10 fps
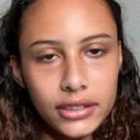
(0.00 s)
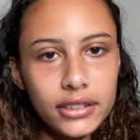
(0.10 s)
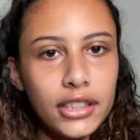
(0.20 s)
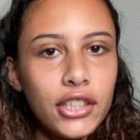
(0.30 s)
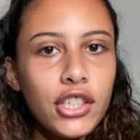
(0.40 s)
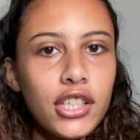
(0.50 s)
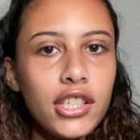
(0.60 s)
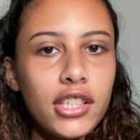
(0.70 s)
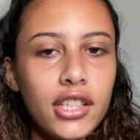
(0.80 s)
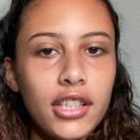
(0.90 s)
they're
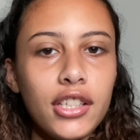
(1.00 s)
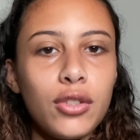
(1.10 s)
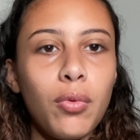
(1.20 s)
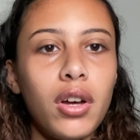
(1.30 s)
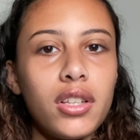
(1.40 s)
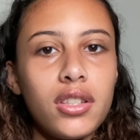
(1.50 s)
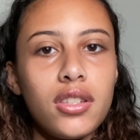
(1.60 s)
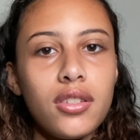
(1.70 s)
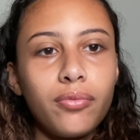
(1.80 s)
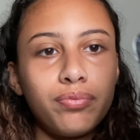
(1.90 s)
just these
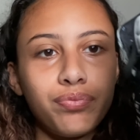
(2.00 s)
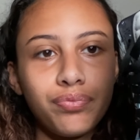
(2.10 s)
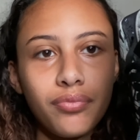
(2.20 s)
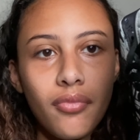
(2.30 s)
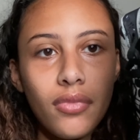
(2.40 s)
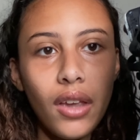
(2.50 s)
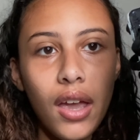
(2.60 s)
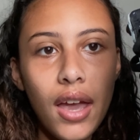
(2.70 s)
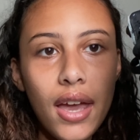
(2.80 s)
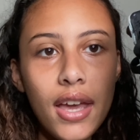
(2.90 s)
ones
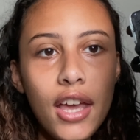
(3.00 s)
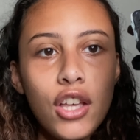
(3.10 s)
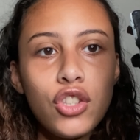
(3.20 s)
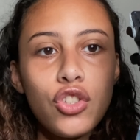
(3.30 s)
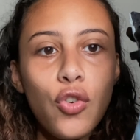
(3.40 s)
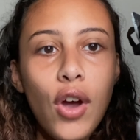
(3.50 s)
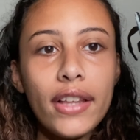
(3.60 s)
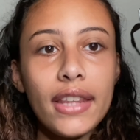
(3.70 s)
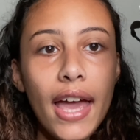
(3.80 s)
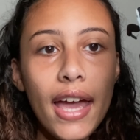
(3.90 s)
so
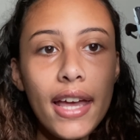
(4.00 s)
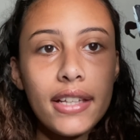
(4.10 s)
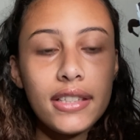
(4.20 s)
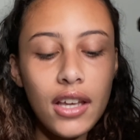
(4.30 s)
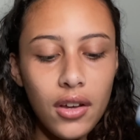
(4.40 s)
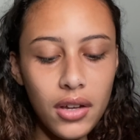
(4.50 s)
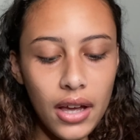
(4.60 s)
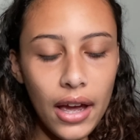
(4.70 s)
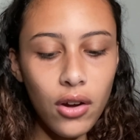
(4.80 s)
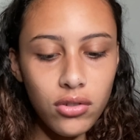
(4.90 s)
at the end
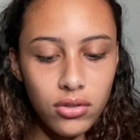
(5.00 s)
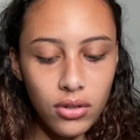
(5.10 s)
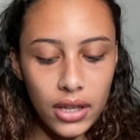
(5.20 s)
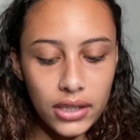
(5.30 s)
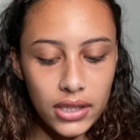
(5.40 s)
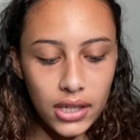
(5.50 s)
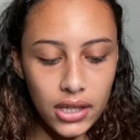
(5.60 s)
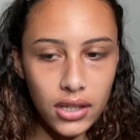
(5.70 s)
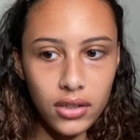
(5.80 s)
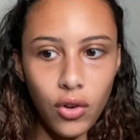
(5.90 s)
i also got these in
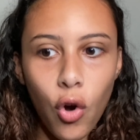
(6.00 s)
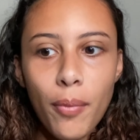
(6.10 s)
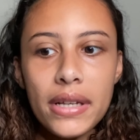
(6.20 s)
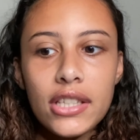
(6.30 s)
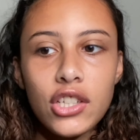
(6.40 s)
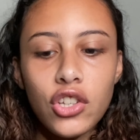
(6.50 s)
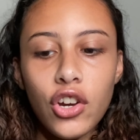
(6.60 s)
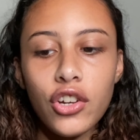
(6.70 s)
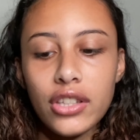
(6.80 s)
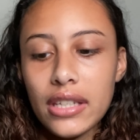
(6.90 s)
a all my sneakers
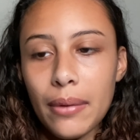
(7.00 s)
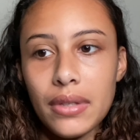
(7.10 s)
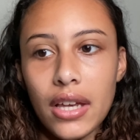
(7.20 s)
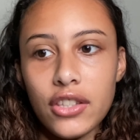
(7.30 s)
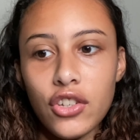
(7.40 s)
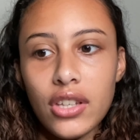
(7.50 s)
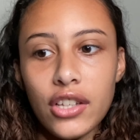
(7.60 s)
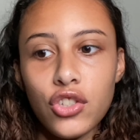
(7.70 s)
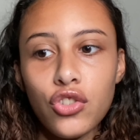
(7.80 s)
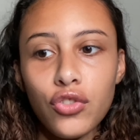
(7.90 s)
are the same size they're
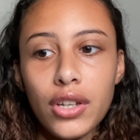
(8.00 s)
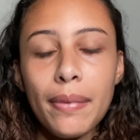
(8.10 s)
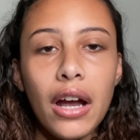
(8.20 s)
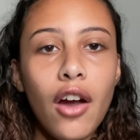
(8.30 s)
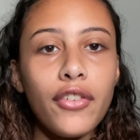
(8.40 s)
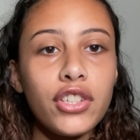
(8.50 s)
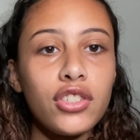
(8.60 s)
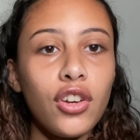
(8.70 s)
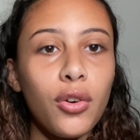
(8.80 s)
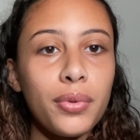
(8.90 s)
size three my converses
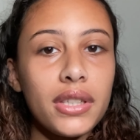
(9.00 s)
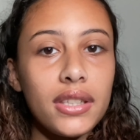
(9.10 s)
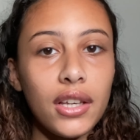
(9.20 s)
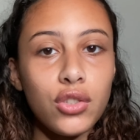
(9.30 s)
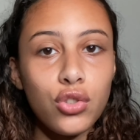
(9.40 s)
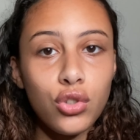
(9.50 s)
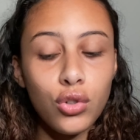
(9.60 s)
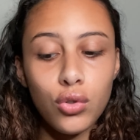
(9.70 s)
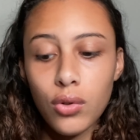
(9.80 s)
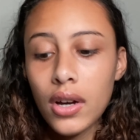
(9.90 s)
are always a size
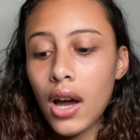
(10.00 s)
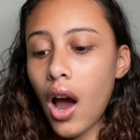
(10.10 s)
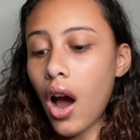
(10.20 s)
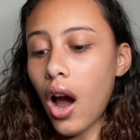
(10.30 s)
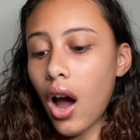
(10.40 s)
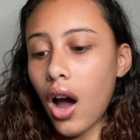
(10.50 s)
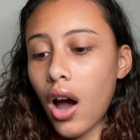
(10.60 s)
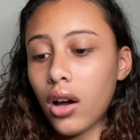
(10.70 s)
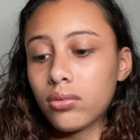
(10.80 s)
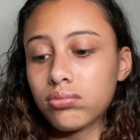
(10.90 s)
two
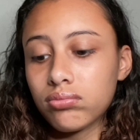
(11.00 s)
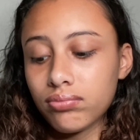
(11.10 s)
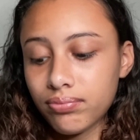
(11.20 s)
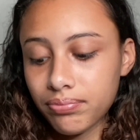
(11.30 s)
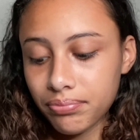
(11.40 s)
um